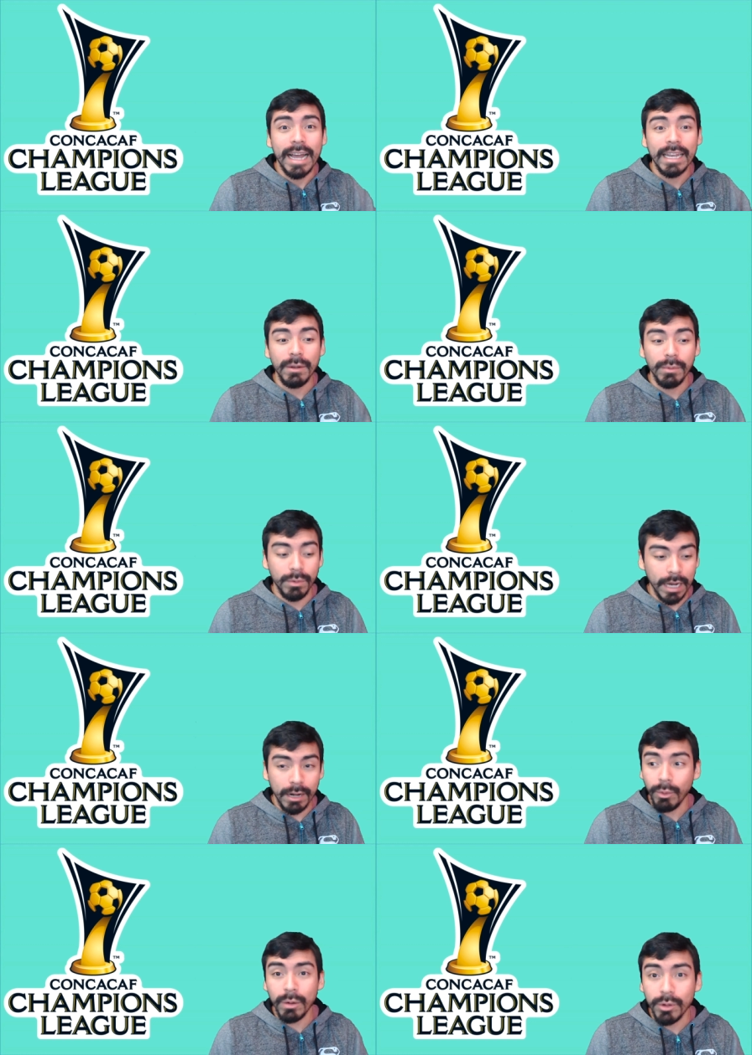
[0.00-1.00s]
and they
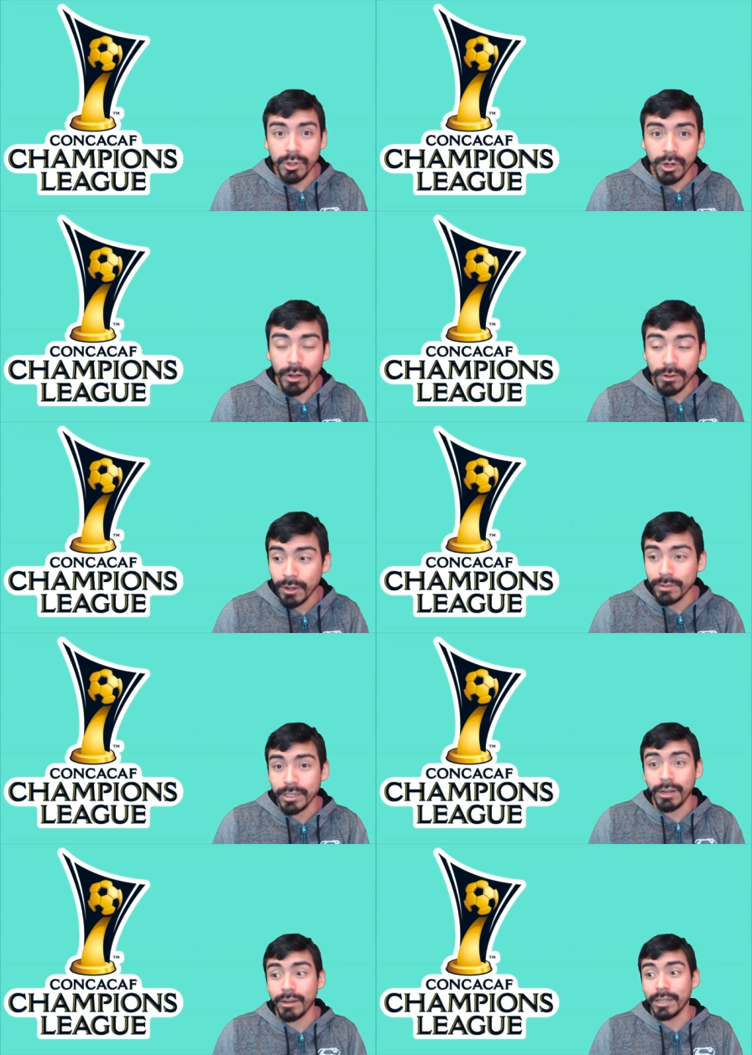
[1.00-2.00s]
got a 1-1 draw. So I was
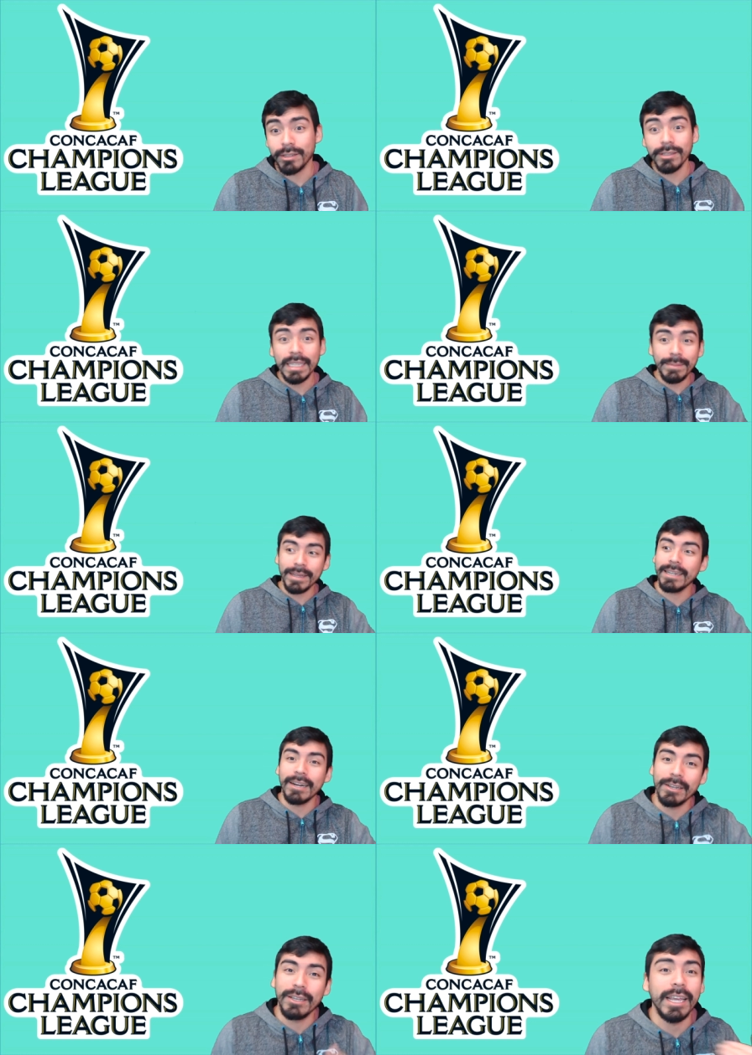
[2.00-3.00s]
like, okay, so this team ain't,
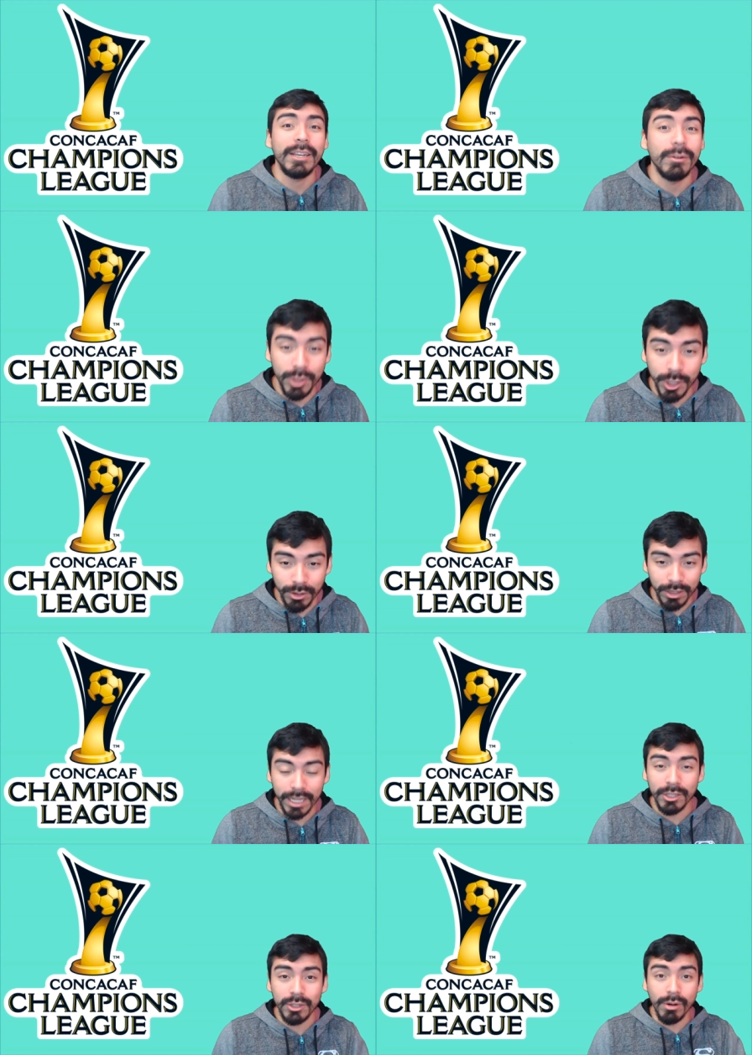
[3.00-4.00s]
not, ain't no joke.
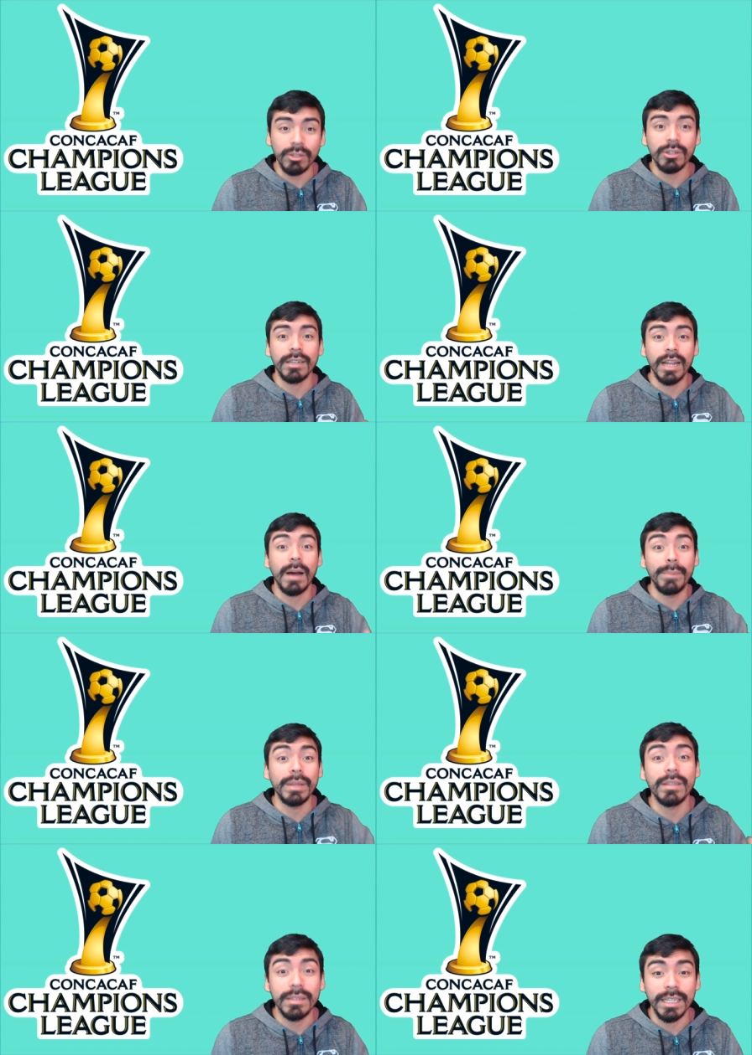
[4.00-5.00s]
Okay, Toronto could not
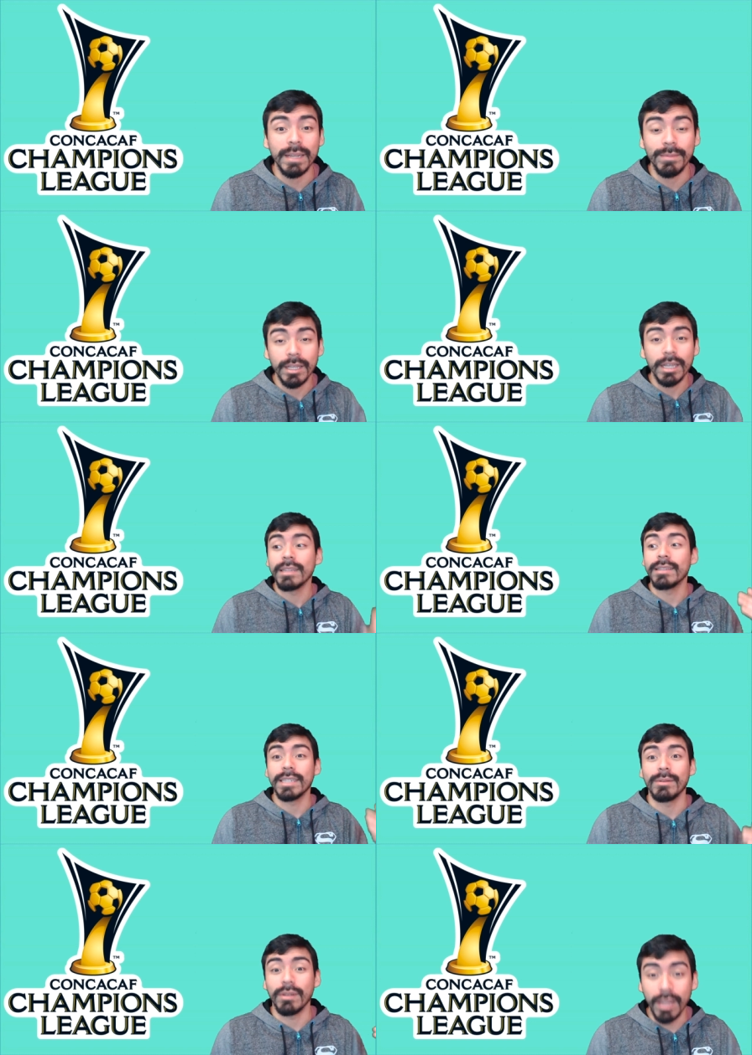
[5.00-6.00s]
beat this team to
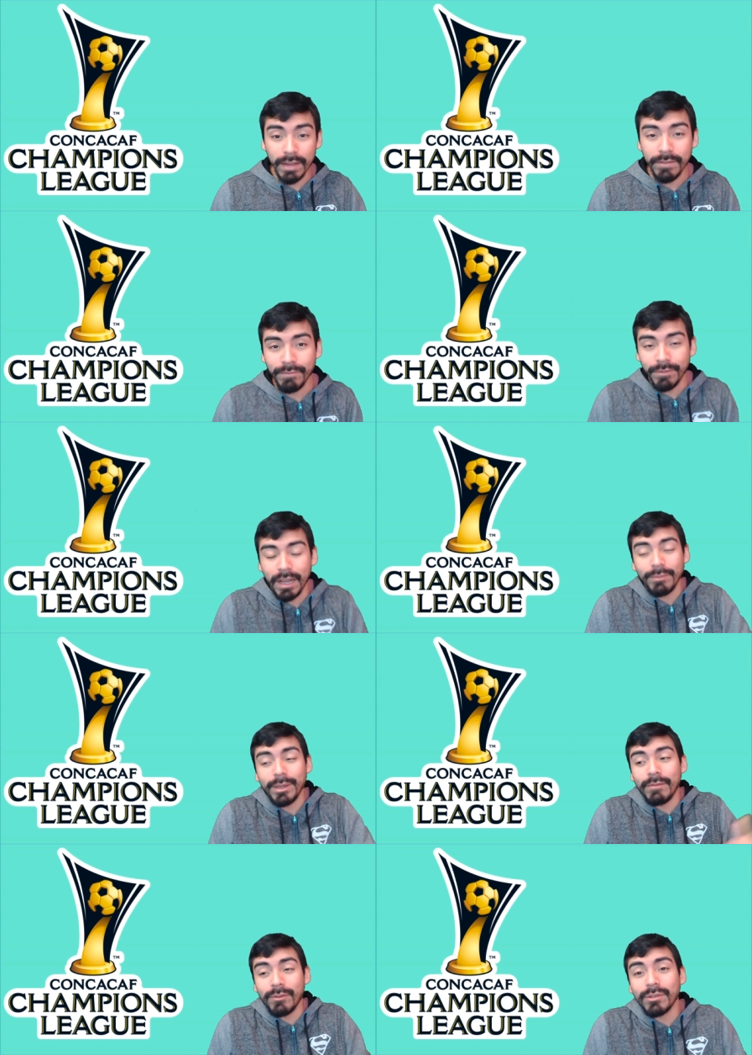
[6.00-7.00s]
save their life. I
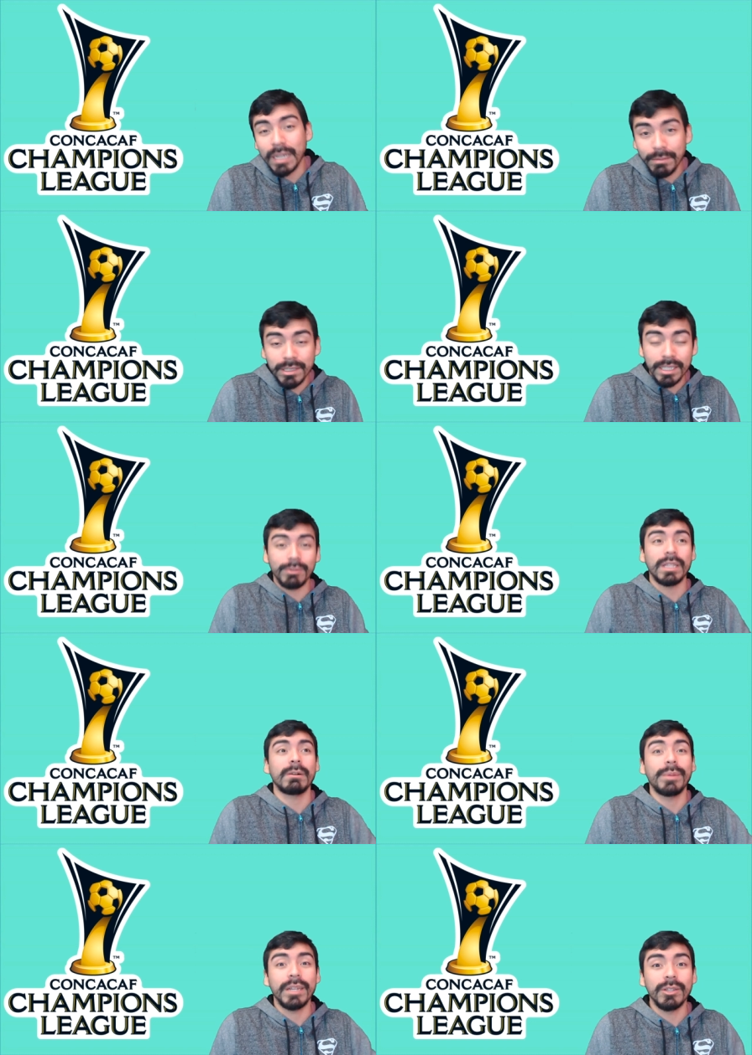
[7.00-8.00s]
mean, of course, obviously, when they
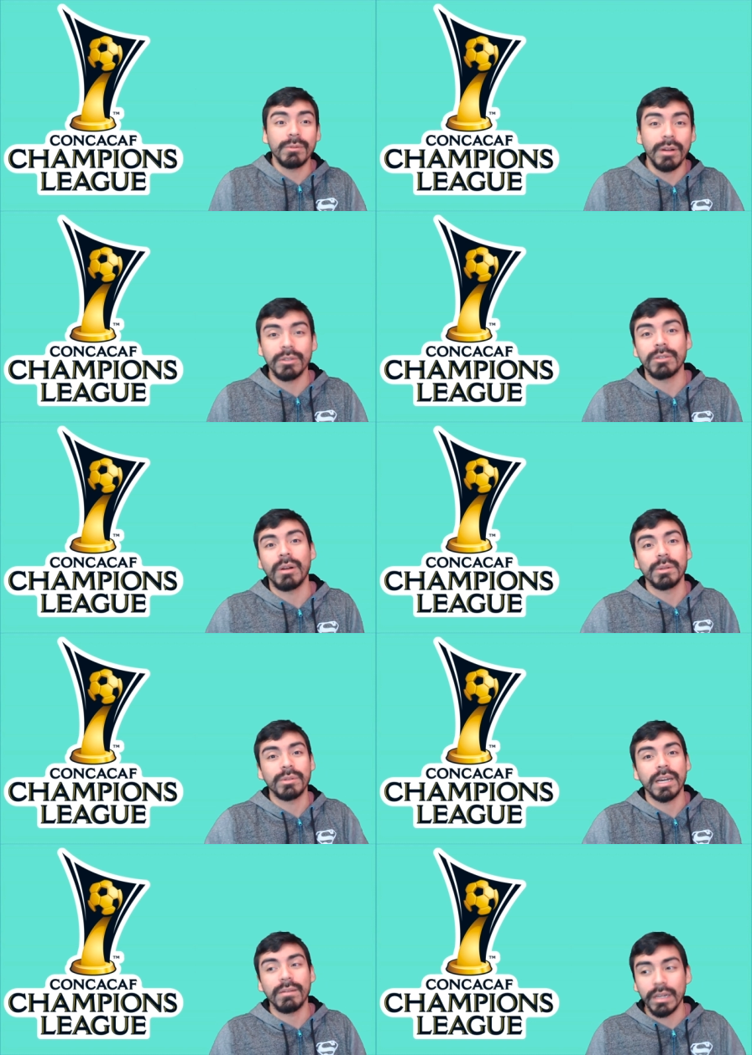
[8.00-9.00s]
were playing in Toronto, Toronto
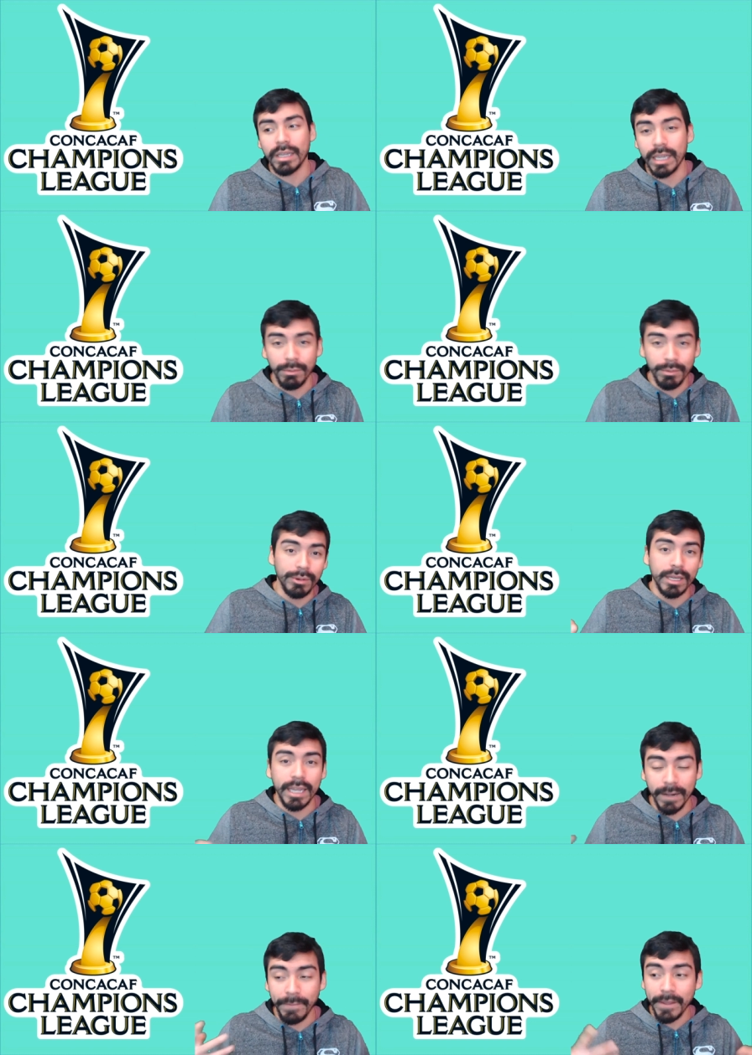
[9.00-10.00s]
was kind of like, yeah, we really
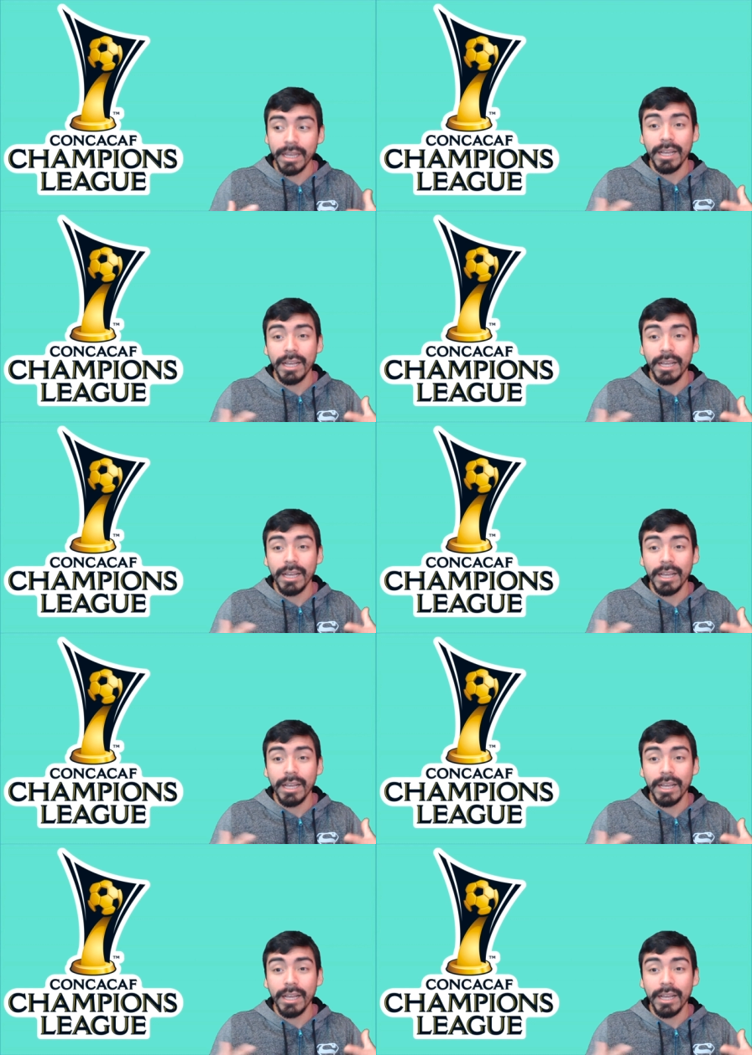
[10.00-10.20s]
can't